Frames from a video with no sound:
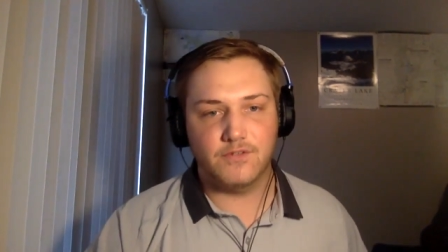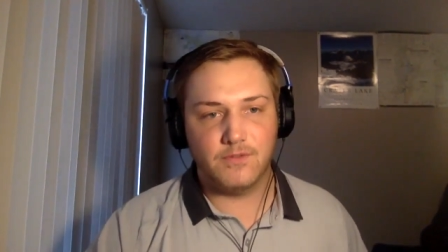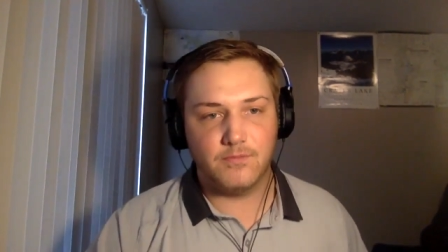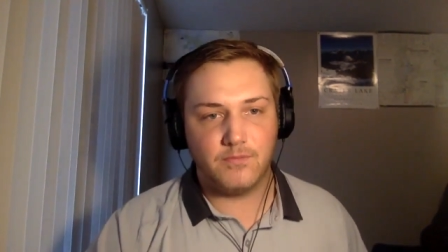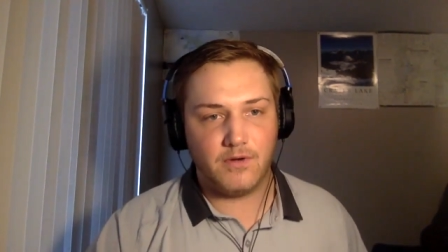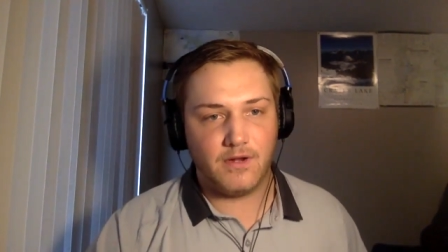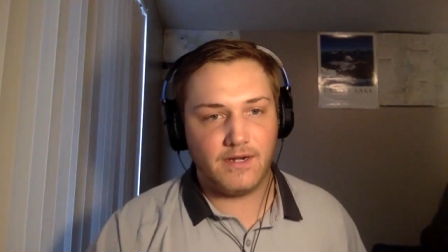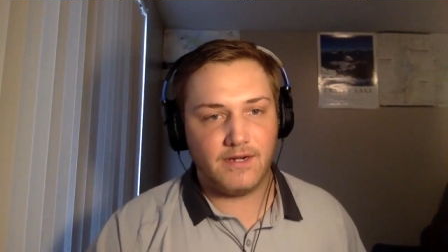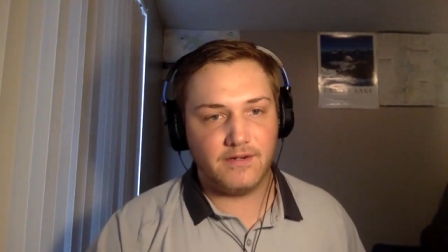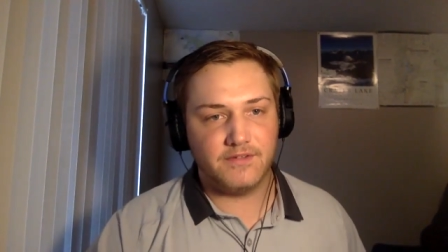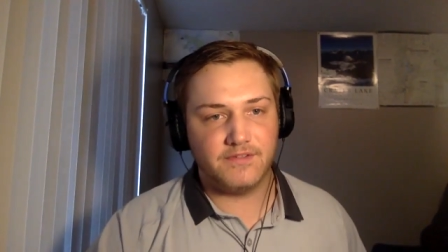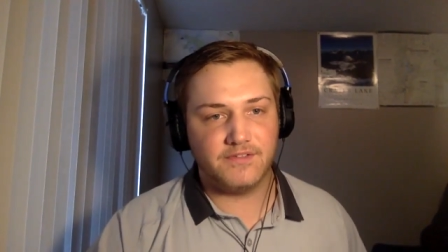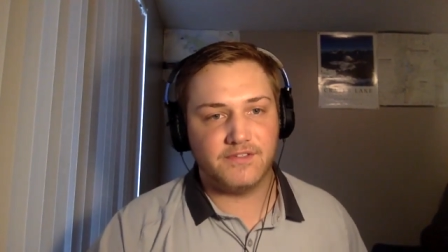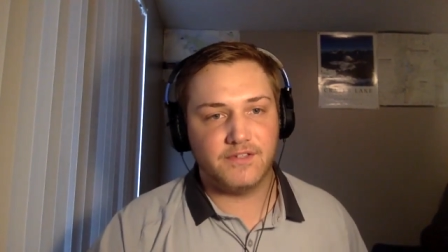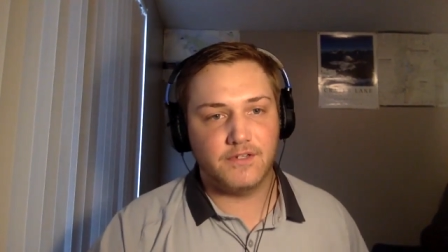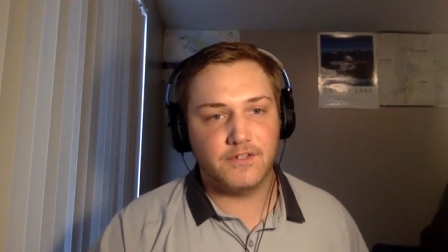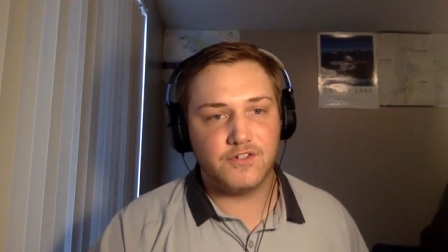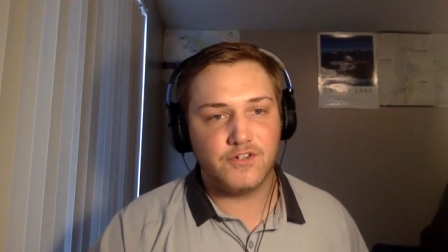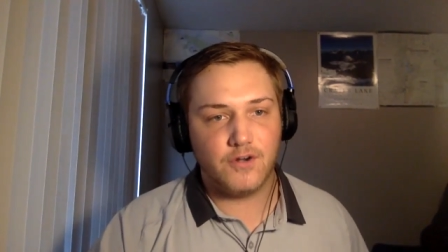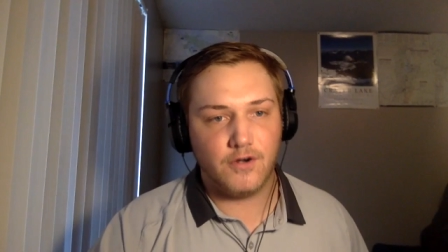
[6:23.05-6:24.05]
He brought out his
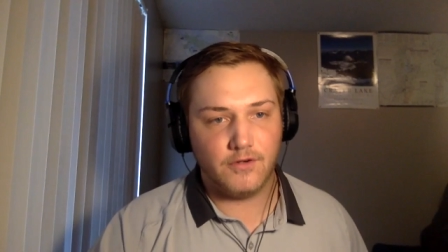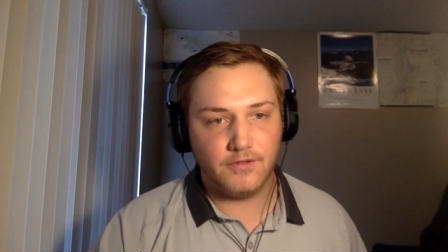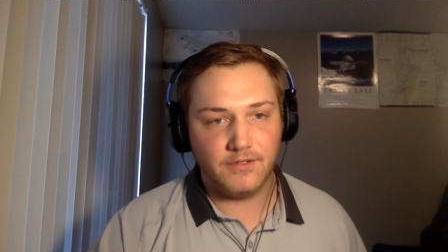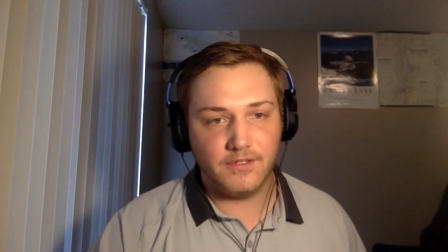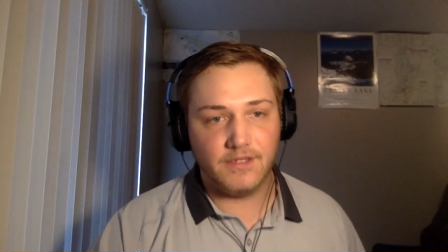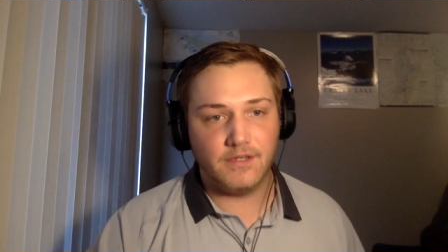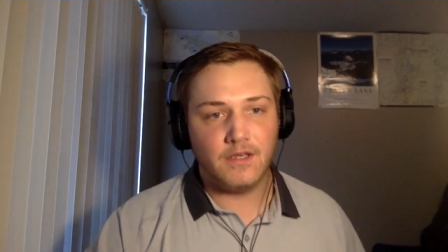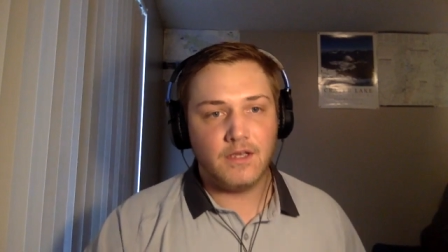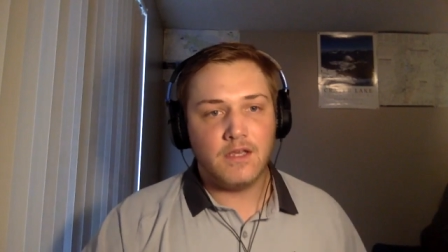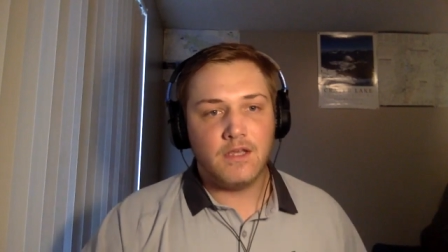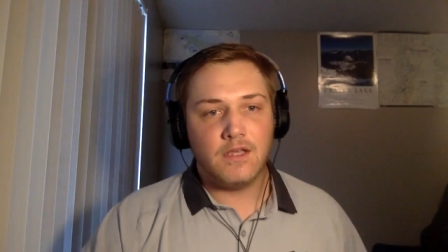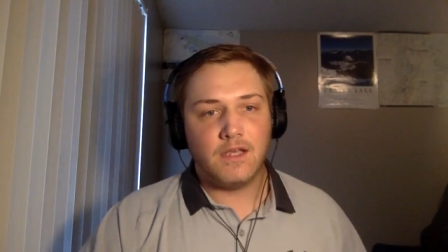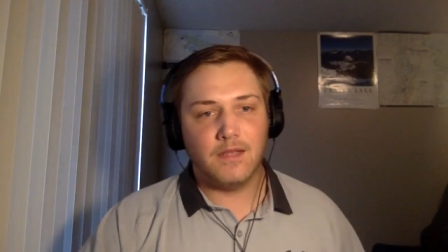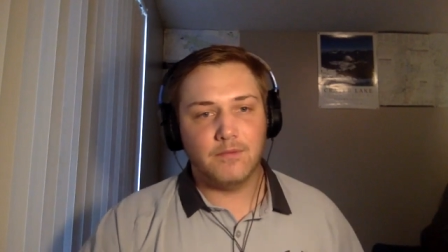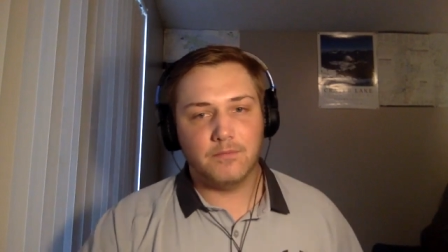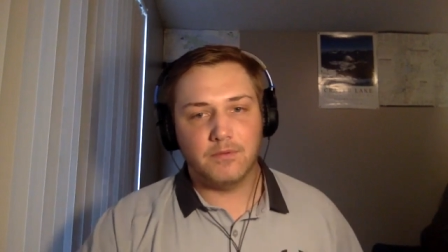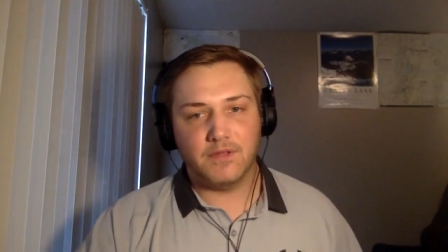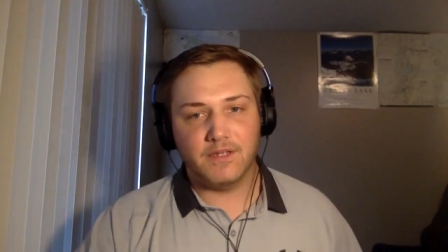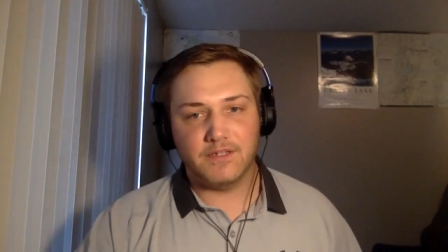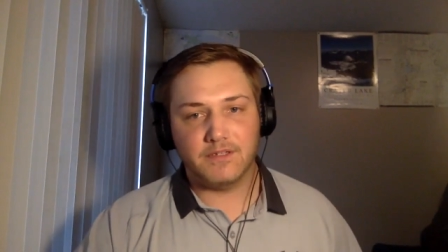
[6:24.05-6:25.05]
son, Charlie,
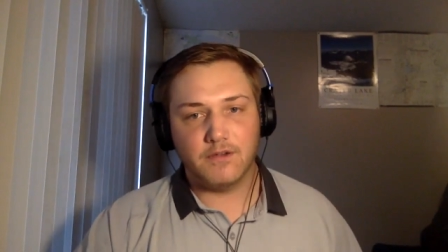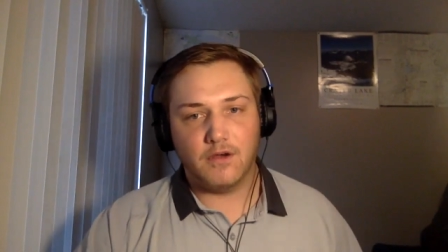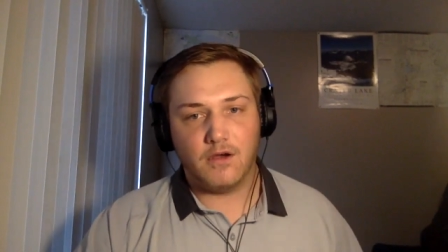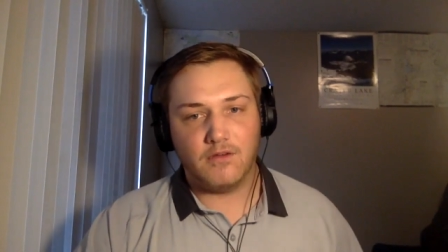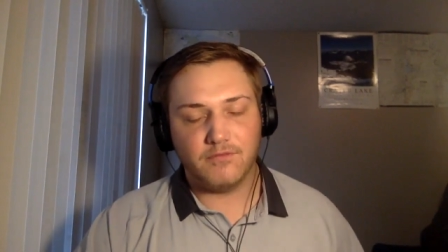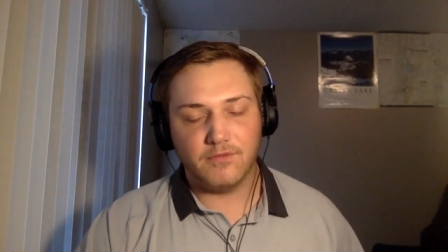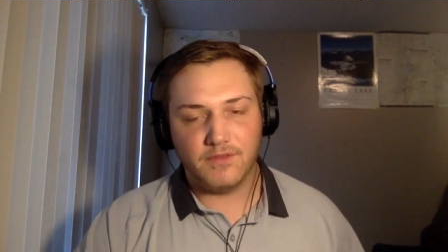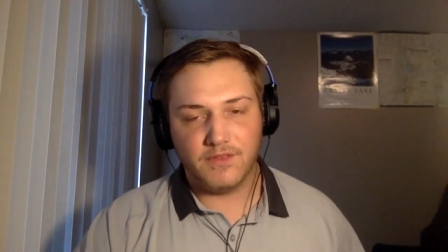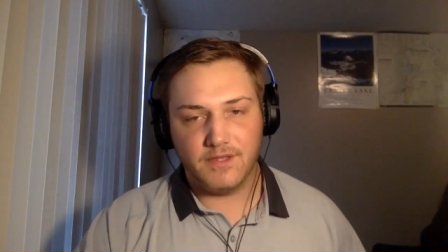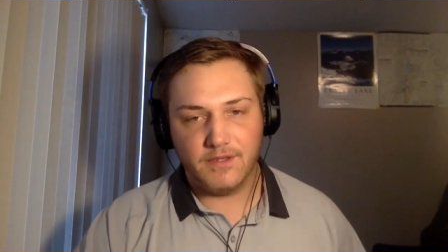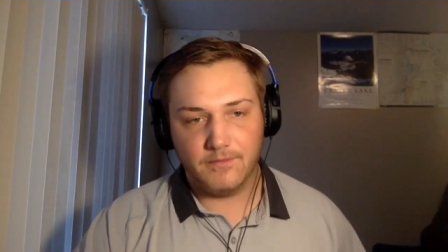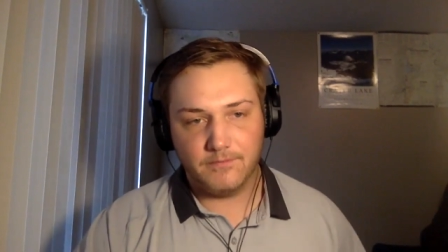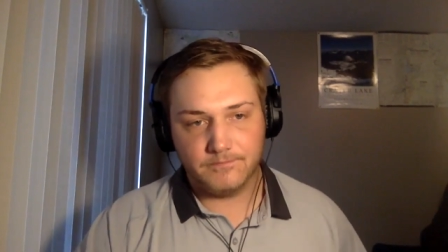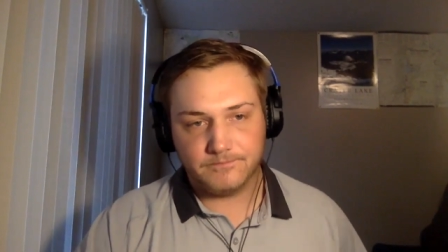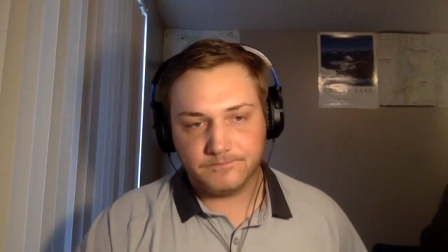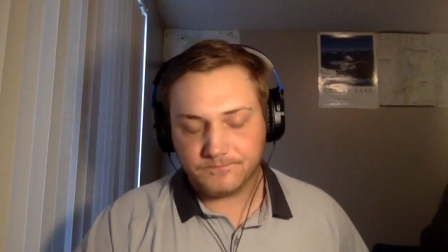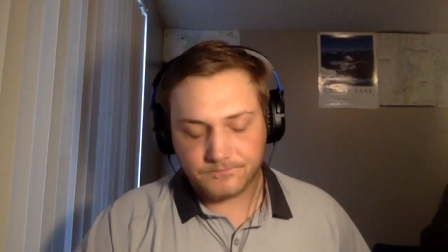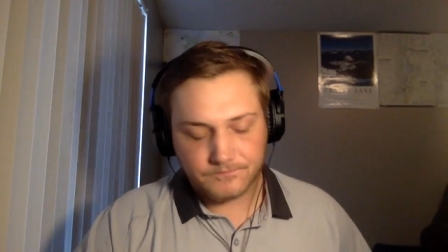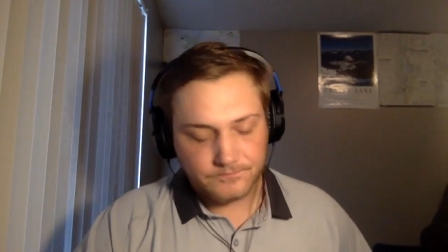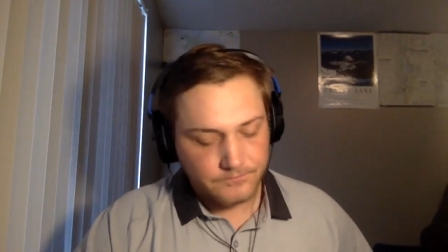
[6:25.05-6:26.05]
and played golf with him.